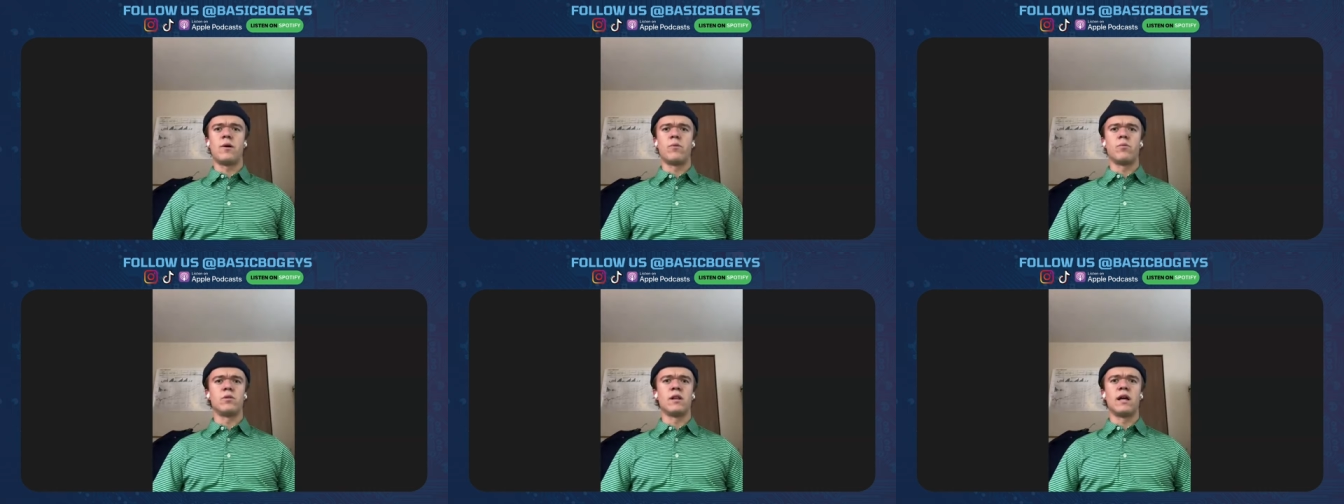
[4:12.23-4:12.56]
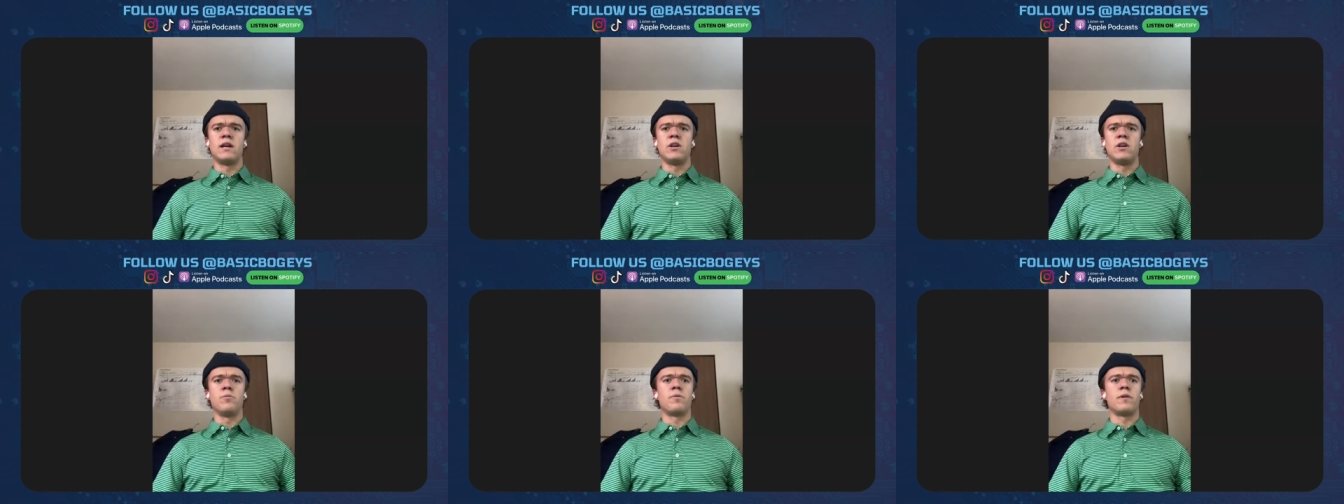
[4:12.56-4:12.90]
that would
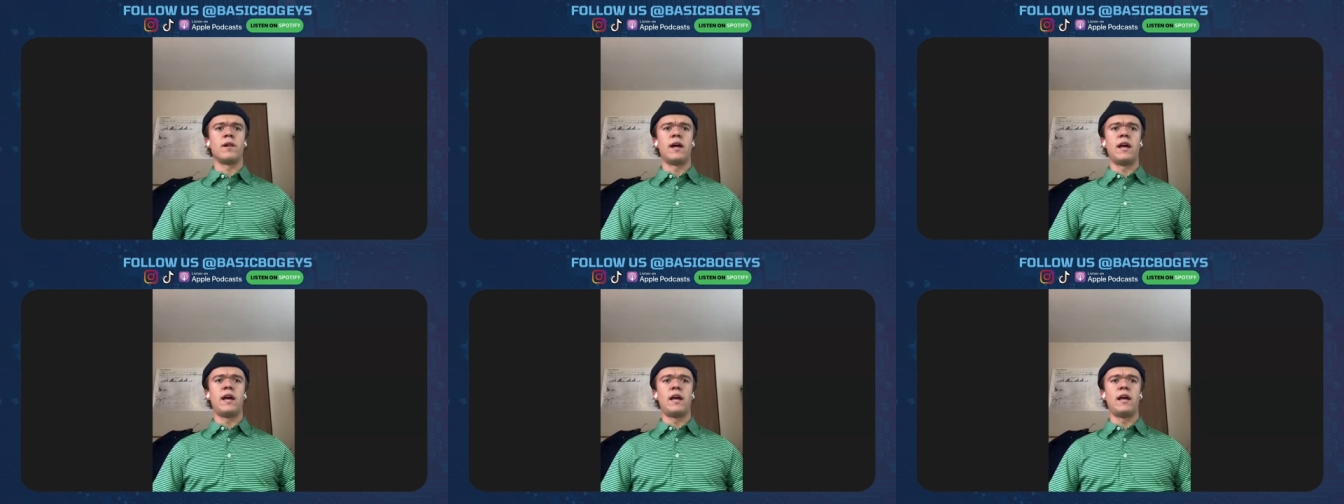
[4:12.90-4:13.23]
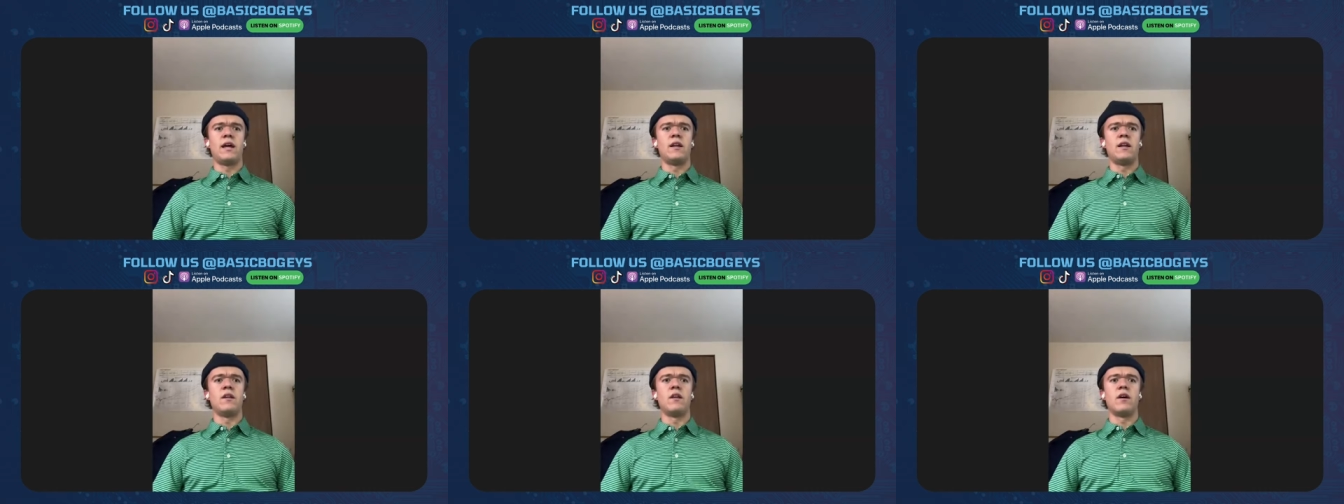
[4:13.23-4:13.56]
let you
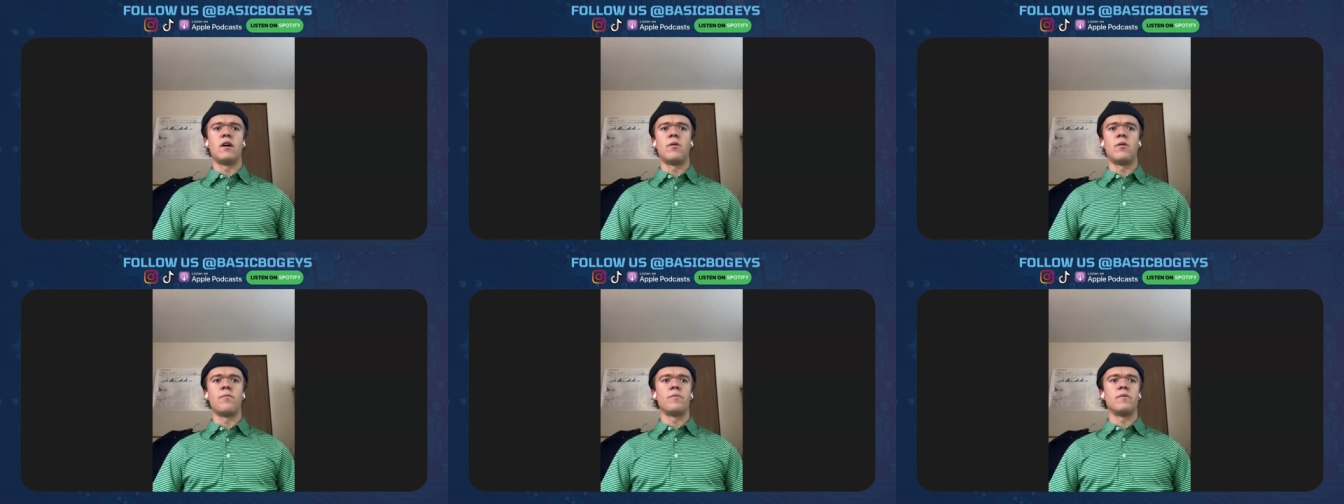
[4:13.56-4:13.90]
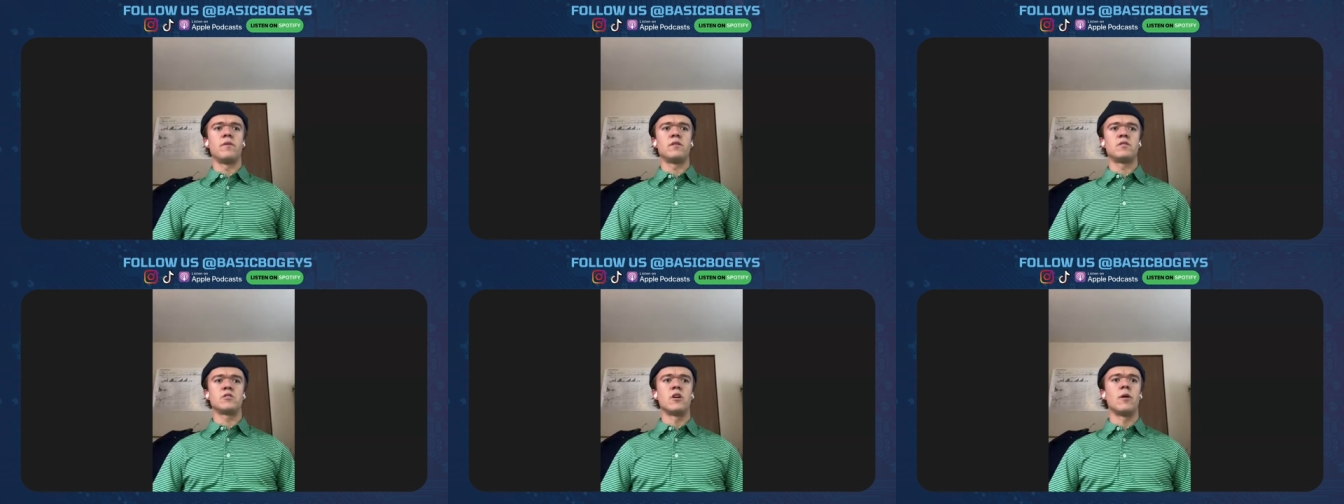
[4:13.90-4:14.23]
play in
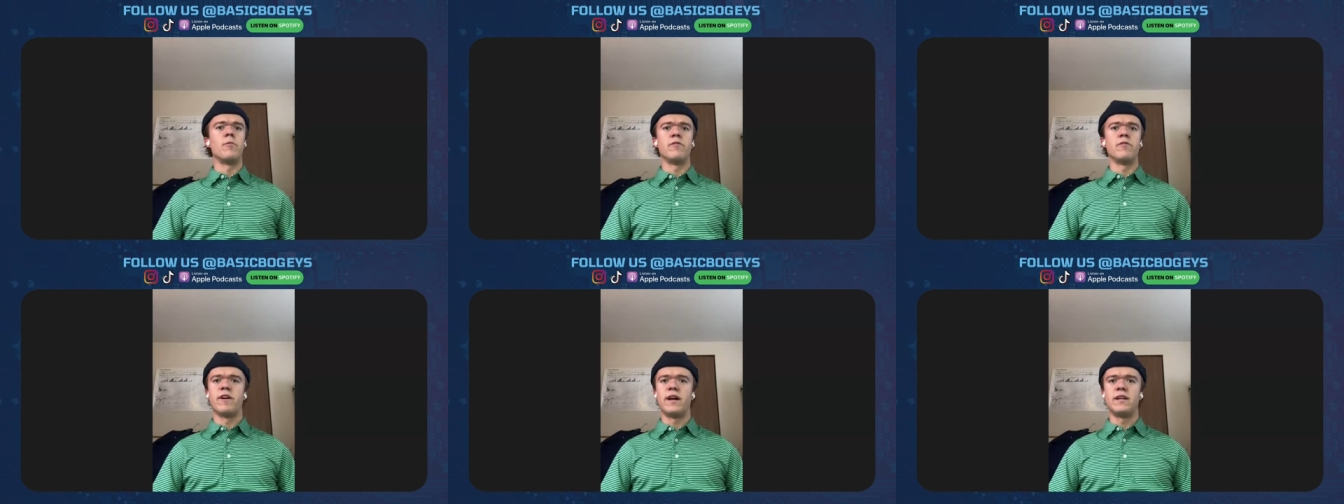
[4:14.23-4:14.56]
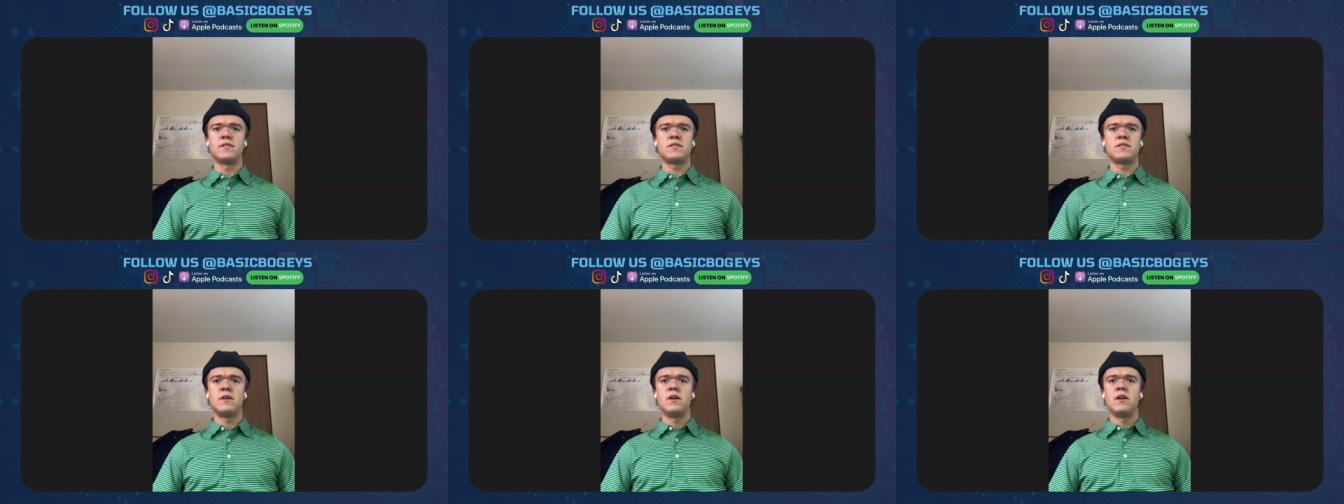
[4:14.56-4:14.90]
um, some
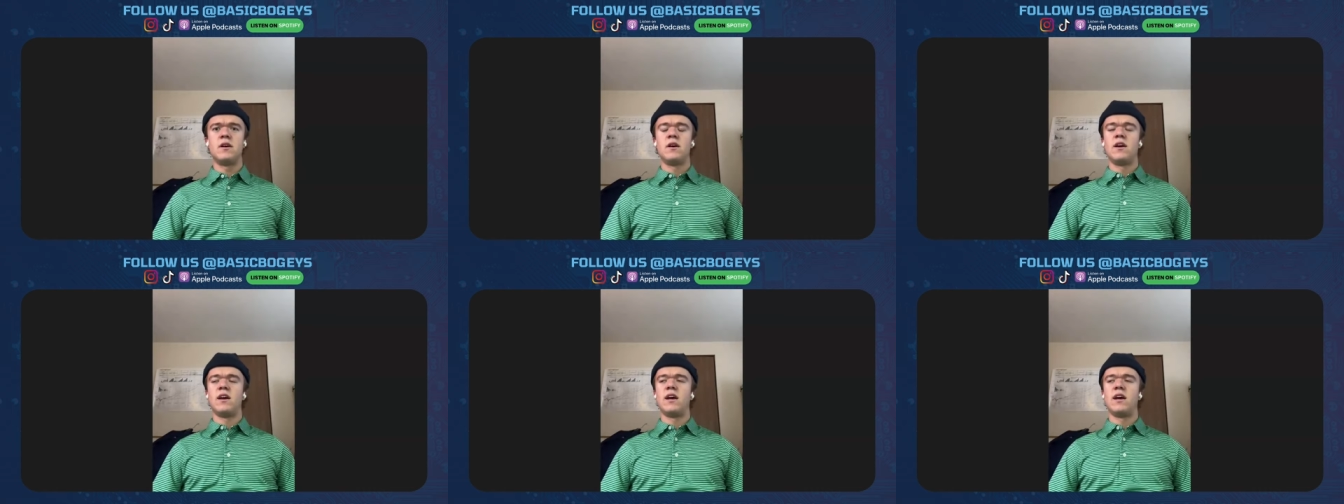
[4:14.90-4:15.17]
events